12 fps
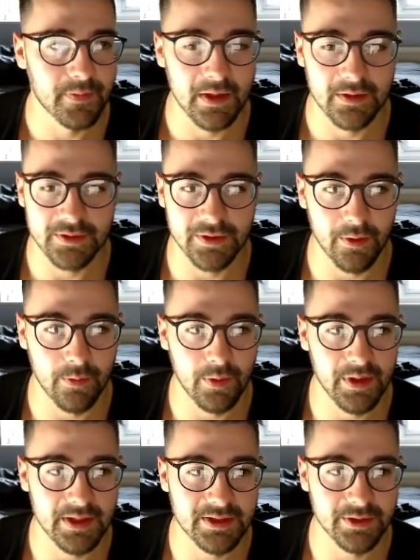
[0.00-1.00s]
So what we
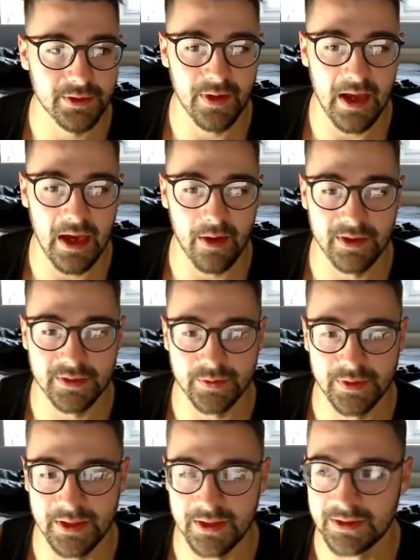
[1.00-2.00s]
need to do now is we
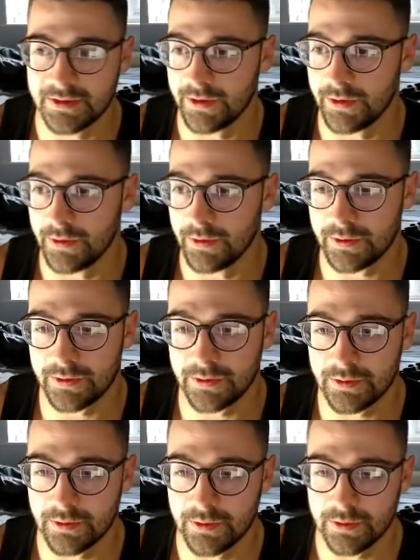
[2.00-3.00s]
need to
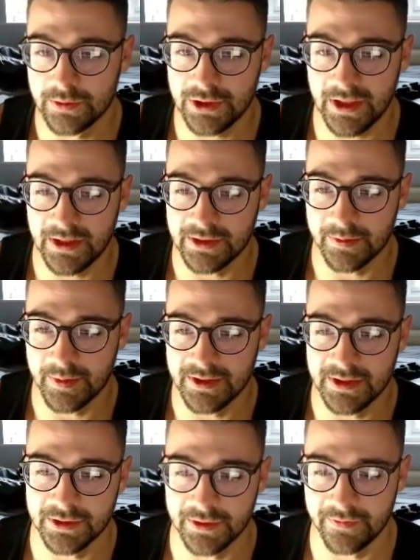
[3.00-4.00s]
change the
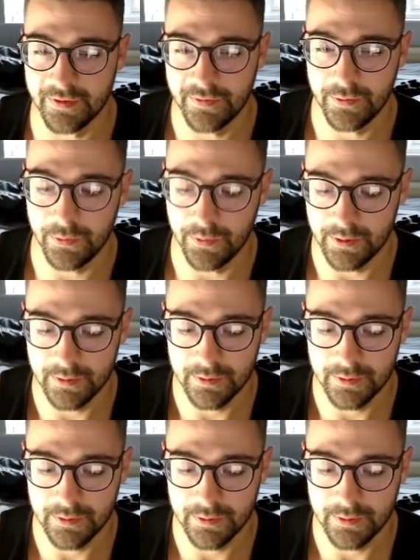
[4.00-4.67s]
position of the food,